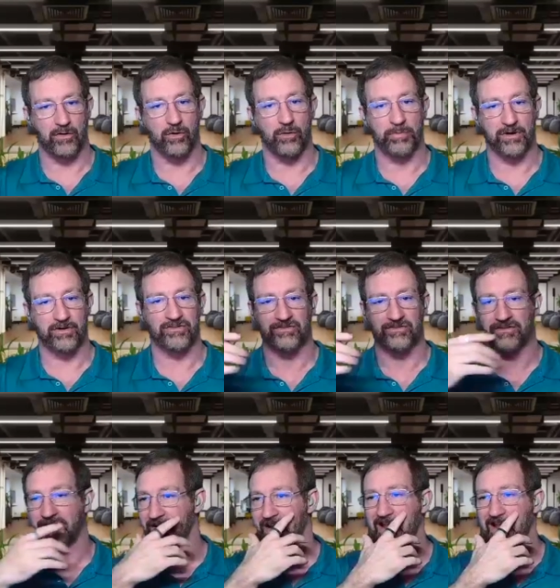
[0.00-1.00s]
whole person
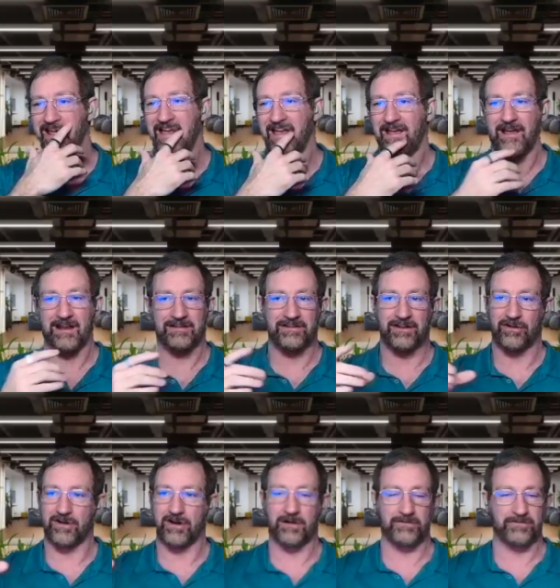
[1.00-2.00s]
thing. Like there
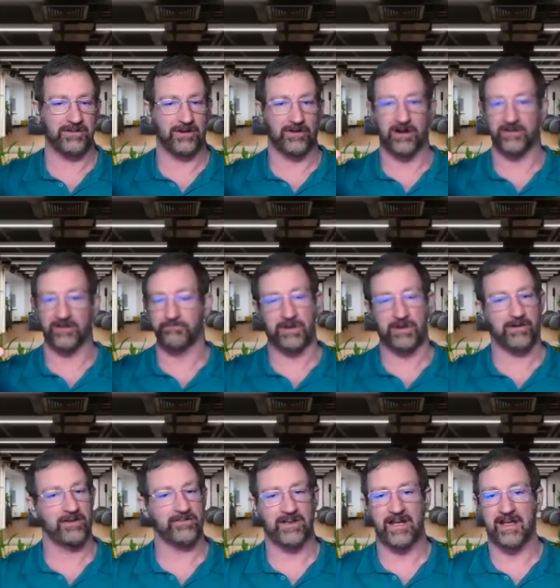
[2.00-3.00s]
are
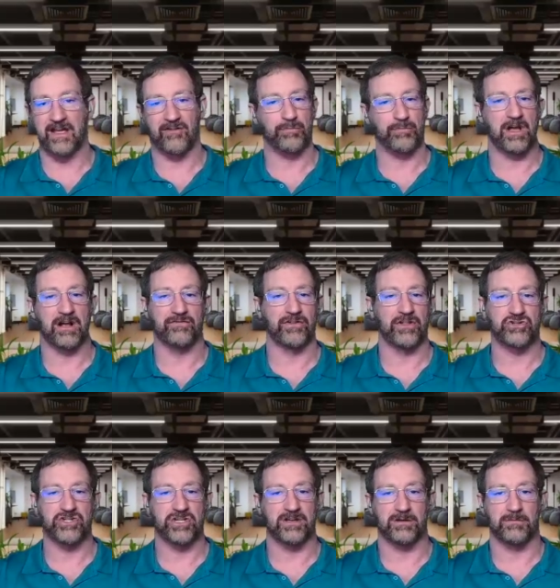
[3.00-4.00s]
periods I have blocked for the
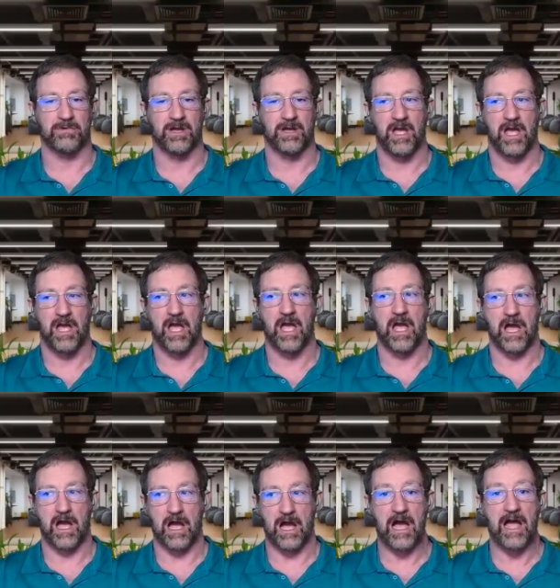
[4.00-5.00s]
gym.
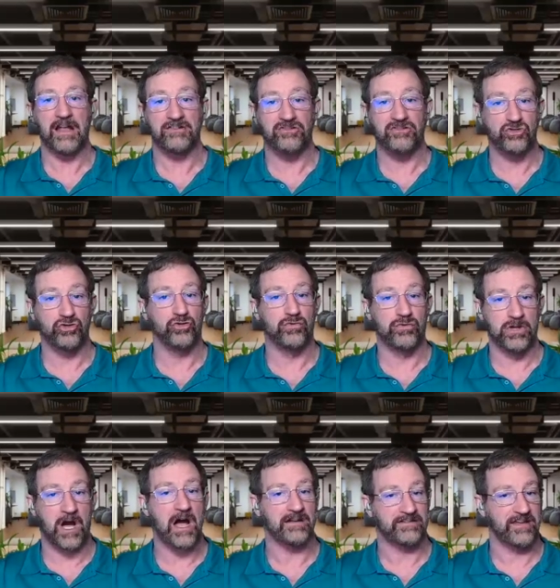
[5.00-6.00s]
I do
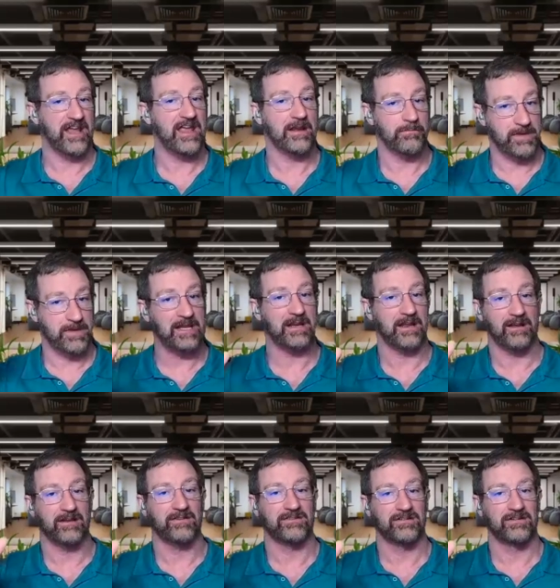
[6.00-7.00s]
not take
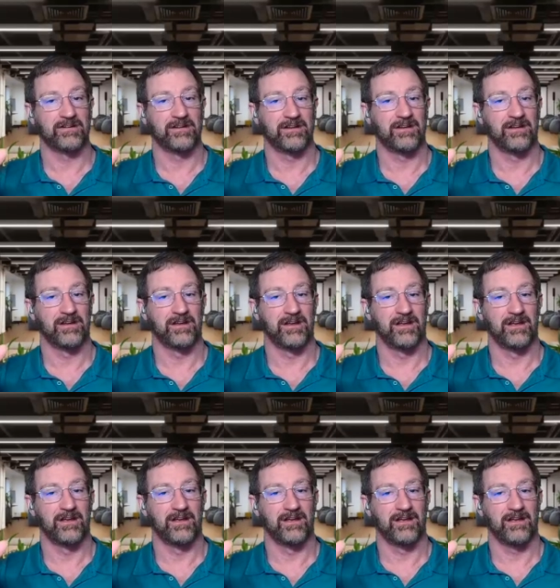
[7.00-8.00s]
meetings.
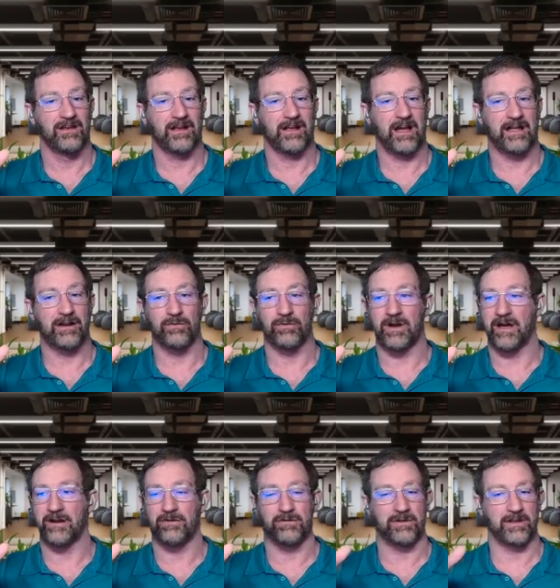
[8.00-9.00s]
Like I
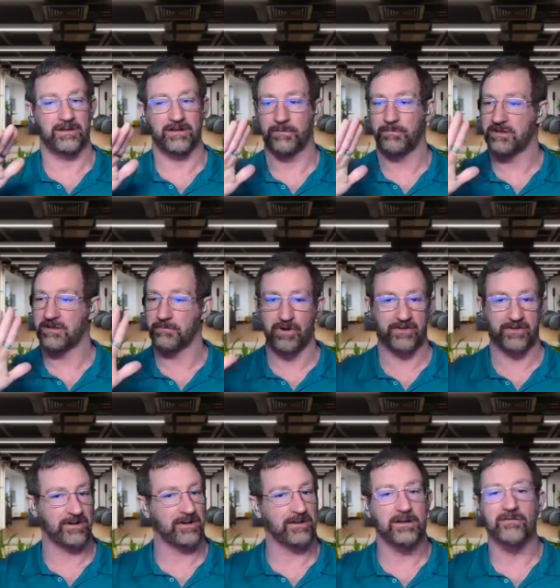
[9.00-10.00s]
don't it could be the
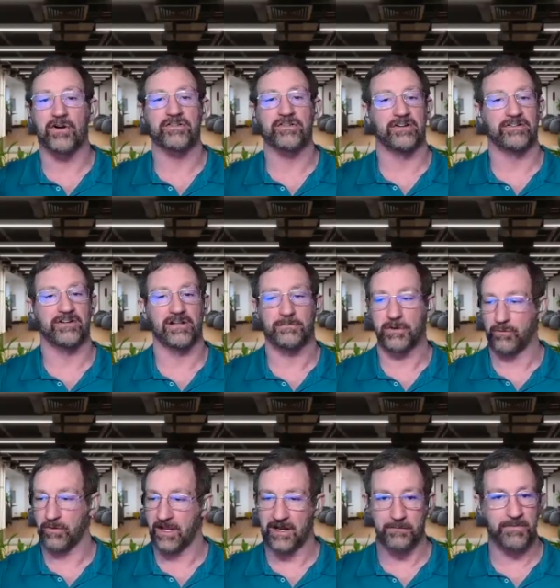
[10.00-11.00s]
president of the university telling me we
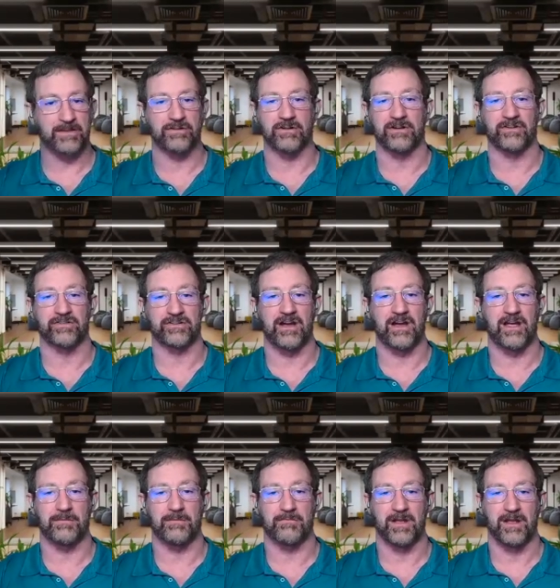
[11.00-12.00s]
got to meet during this
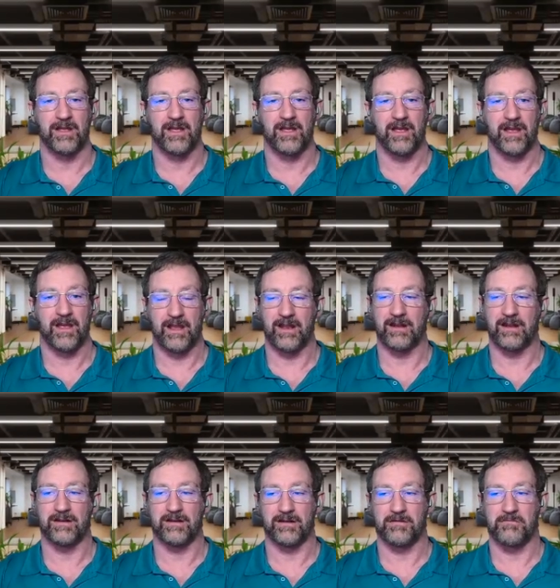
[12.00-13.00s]
time, and